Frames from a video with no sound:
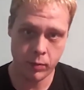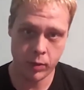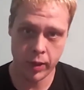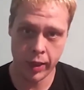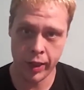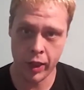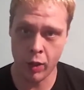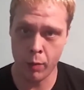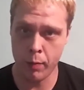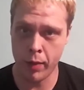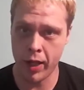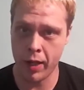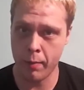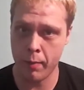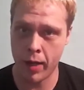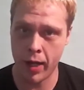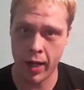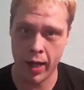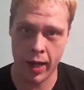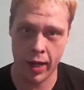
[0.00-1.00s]
me and
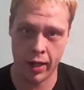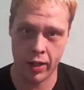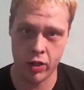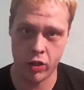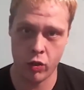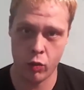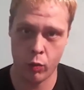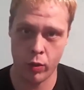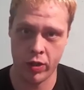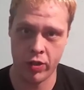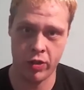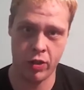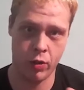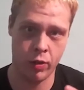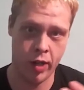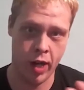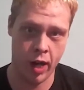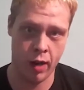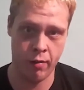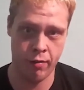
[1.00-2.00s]
my ex, we still
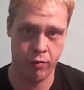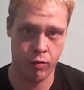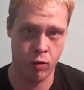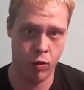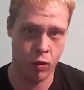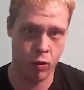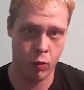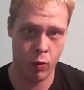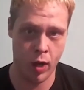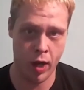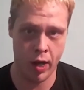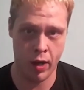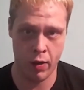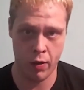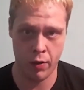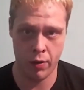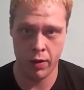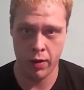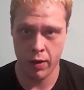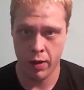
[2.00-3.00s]
kind of fool
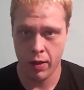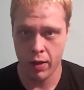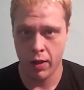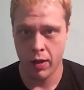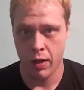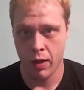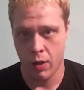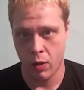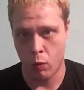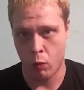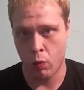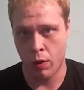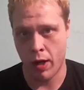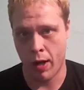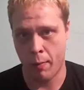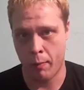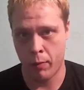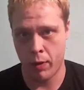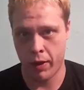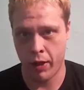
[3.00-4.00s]
around. What
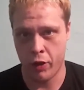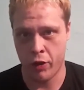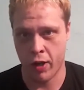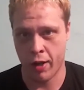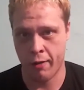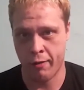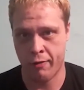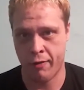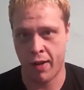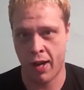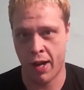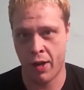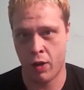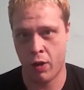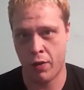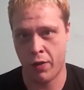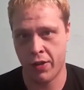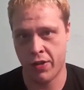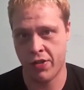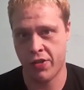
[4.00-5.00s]
I'm really trying to find
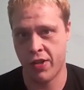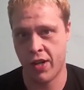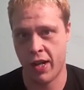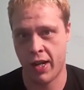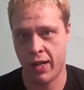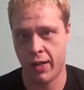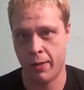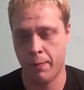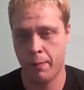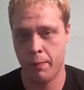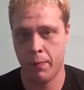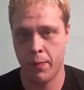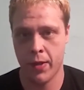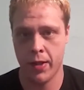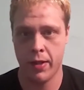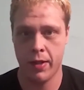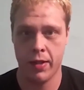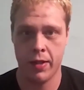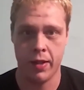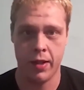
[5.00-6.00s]
on this site
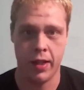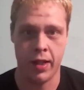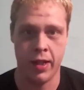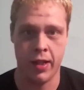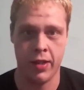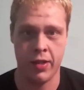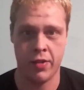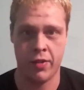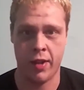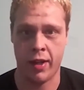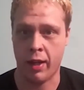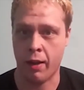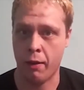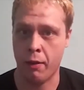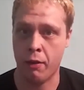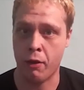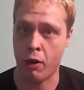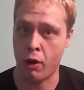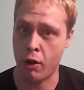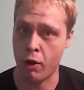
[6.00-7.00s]
is like a
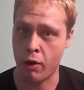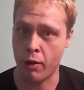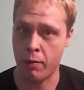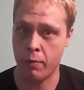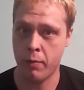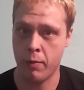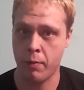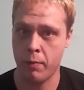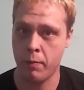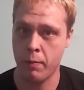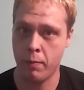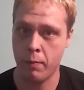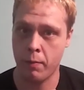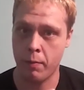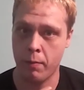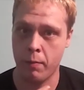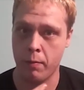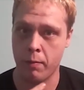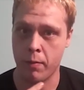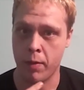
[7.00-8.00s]
third.
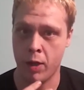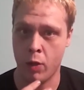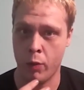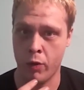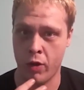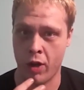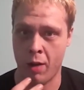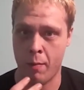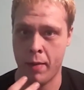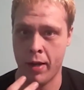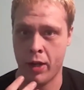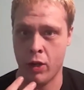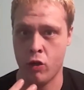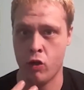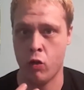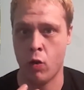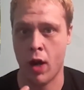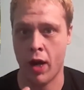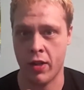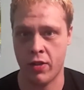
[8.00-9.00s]
We're trying to make a
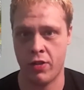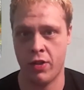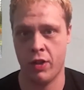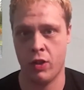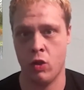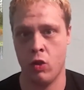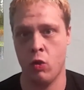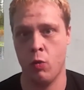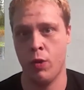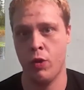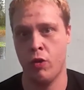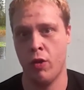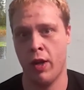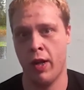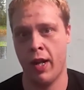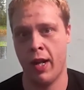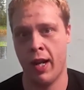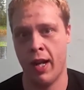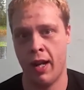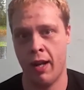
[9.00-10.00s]
tricycle. We're trying
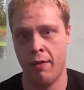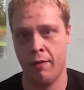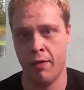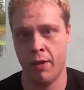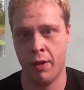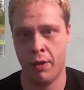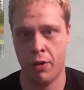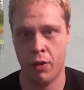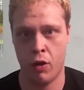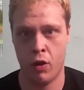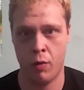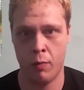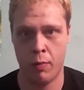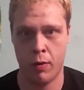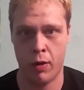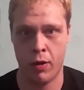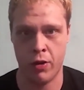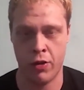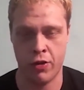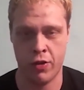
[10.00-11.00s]
to have a third
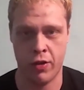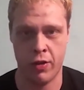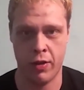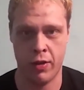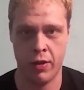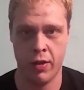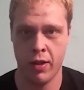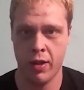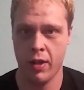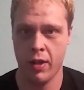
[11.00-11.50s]
person,